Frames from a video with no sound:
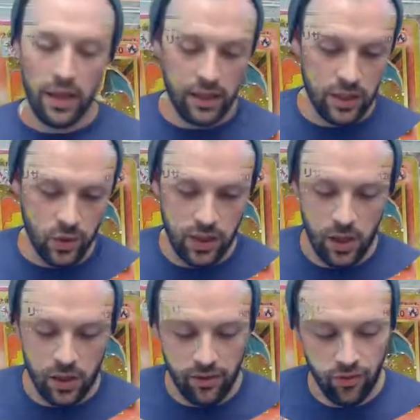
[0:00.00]
This was
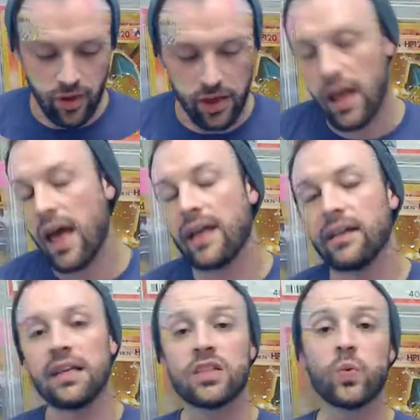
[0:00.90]
no different.
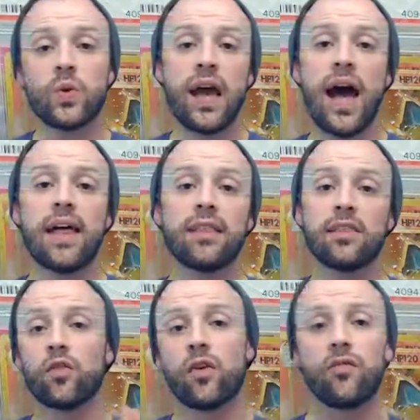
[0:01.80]
At least we got
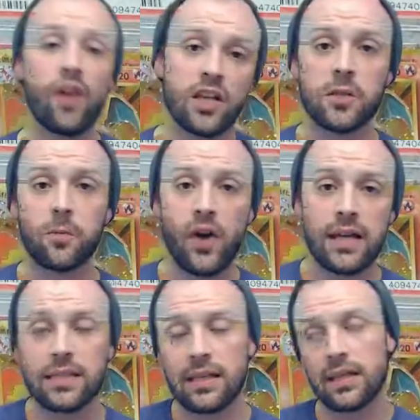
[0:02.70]
the reverse
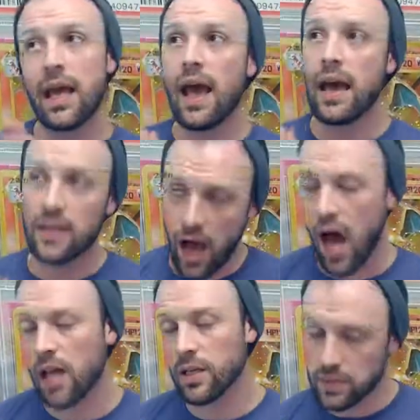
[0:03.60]
Brakeson and the
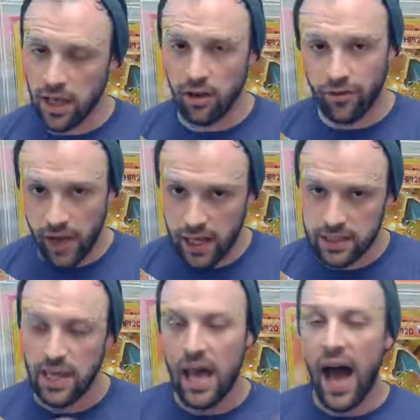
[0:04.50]
hollow
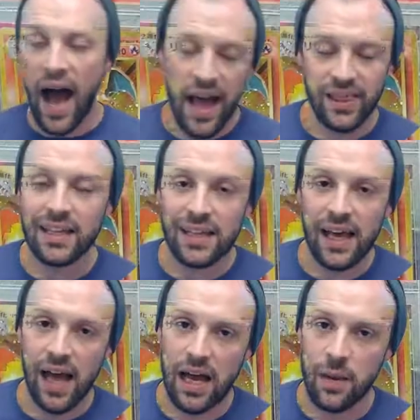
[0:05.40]
Delphox. I think
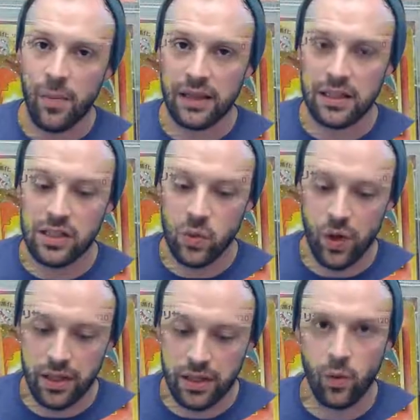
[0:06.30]
that kind of made this
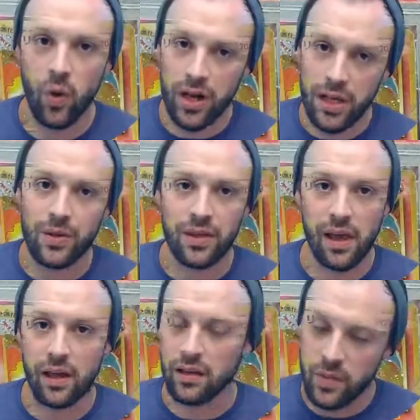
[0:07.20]
worth it. What do you
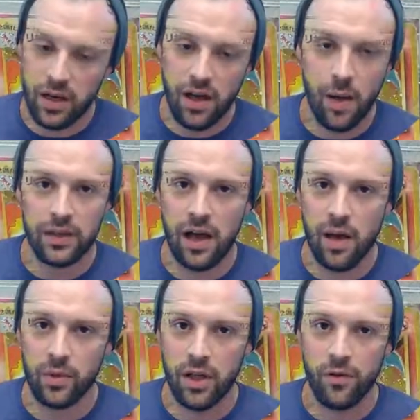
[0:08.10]
think? Leave me a comment
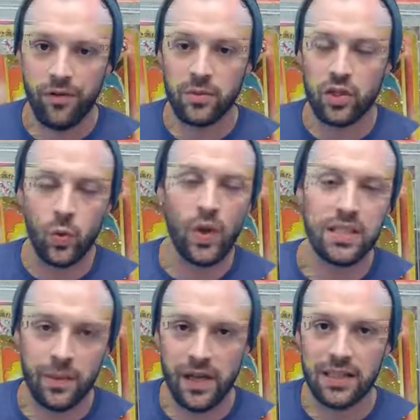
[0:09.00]
down below if I'm just
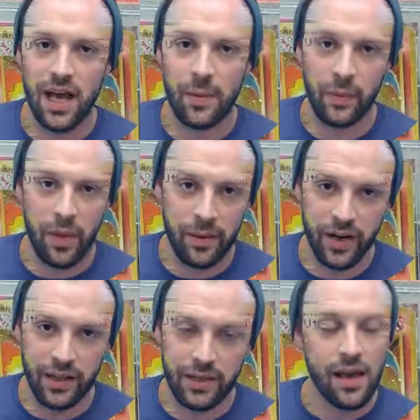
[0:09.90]
wasting my time and my
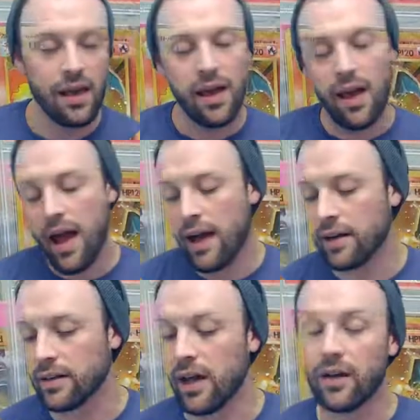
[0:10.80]
breath. I
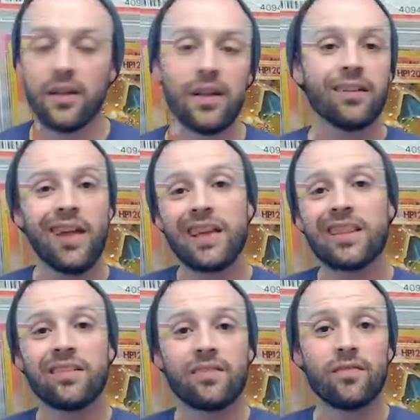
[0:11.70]
don't know.
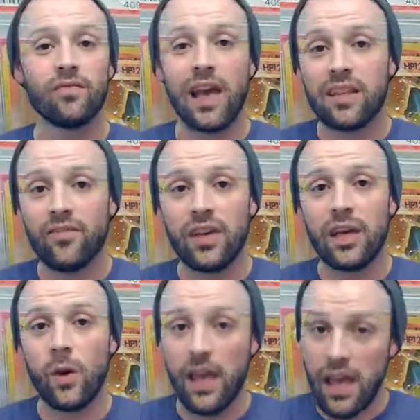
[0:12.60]
Like the, like the
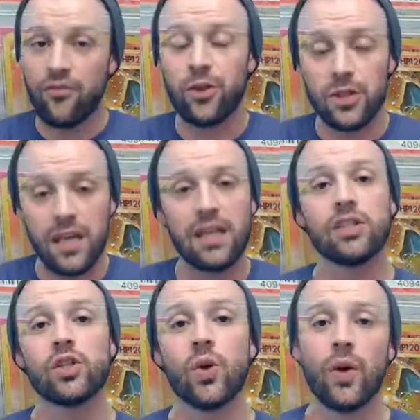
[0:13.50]
video if you did
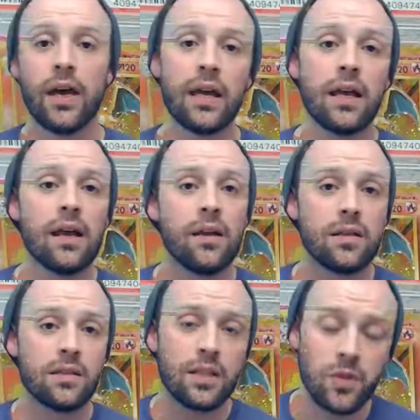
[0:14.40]
enjoy it.
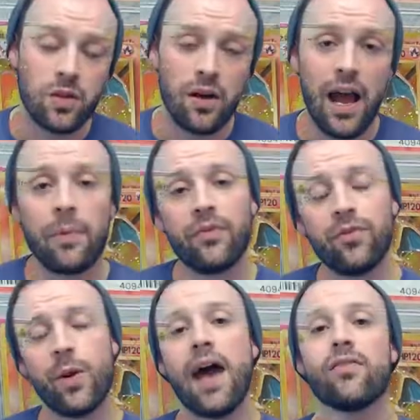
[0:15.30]
Subscribe
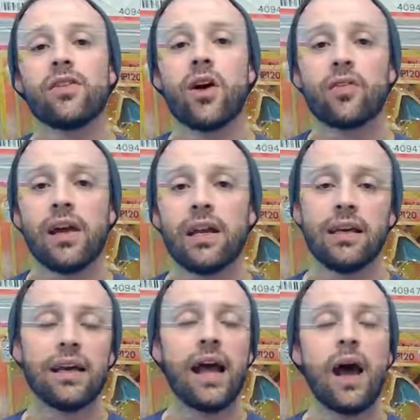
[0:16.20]
if you haven't
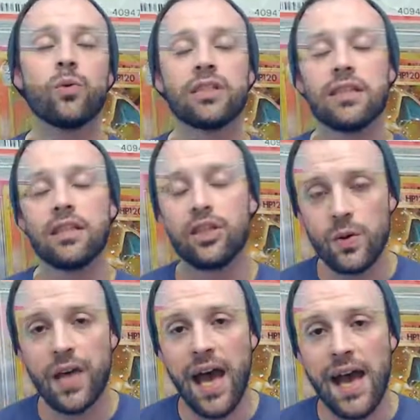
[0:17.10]
already. And I will see
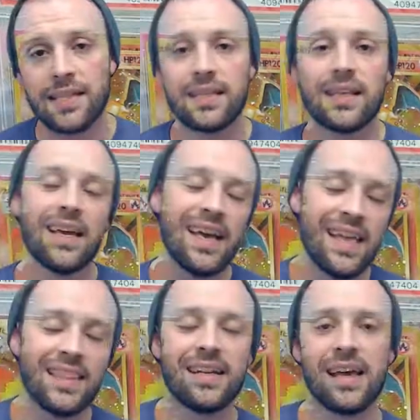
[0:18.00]
you guys
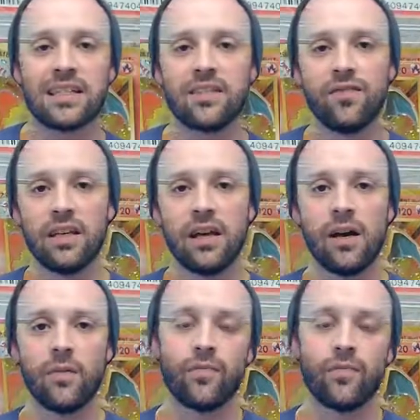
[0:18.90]
in the next video.